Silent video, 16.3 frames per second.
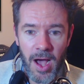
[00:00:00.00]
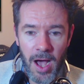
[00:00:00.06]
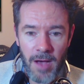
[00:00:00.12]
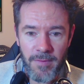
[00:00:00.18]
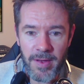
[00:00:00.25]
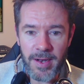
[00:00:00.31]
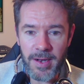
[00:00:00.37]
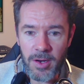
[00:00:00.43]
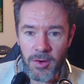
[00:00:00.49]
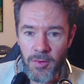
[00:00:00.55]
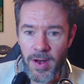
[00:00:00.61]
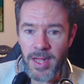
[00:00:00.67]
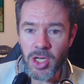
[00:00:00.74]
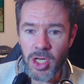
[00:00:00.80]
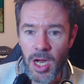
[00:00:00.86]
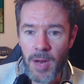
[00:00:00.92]
I've added a
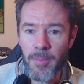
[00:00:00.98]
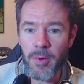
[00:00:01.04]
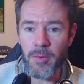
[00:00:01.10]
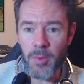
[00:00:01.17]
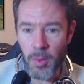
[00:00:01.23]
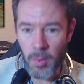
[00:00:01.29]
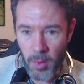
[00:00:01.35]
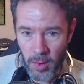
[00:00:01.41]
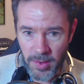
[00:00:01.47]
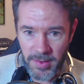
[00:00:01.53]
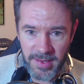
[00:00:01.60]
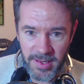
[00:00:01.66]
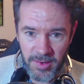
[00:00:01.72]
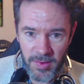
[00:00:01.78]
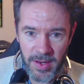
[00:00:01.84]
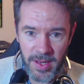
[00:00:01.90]
Grand Champion reward
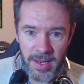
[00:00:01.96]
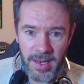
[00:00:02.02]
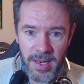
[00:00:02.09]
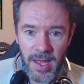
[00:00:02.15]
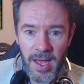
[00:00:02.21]
screen.